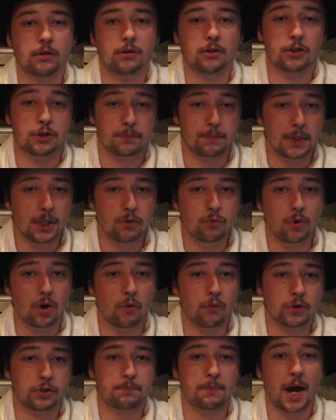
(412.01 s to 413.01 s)
The
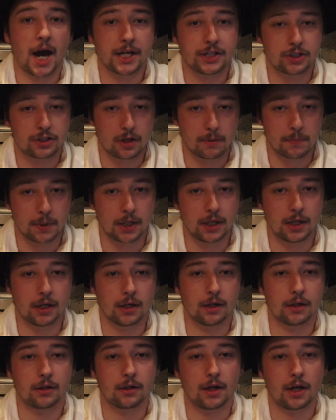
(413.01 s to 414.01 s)
Speedwell was patched up
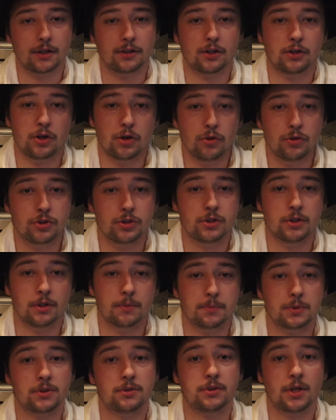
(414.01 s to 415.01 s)
again, and the two
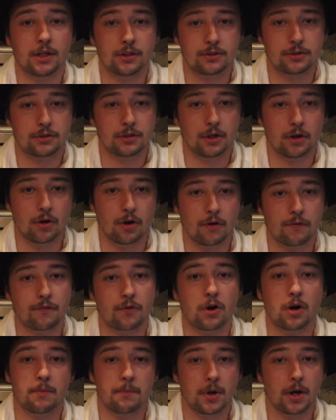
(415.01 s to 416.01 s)
ships set sail
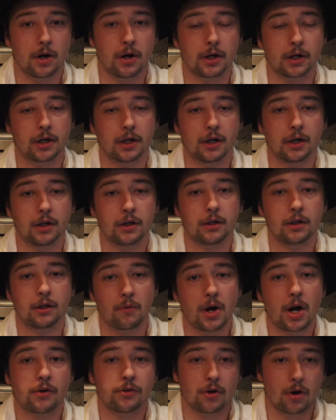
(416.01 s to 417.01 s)
for America
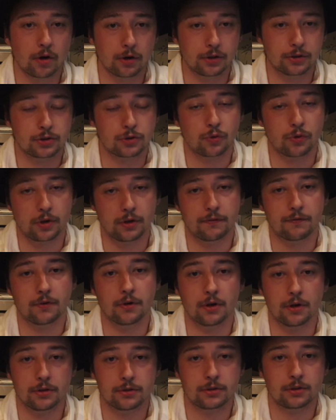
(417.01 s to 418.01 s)
around August
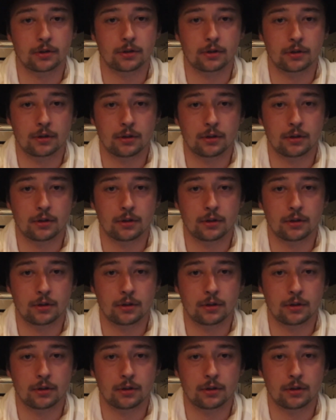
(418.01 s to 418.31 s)
21st.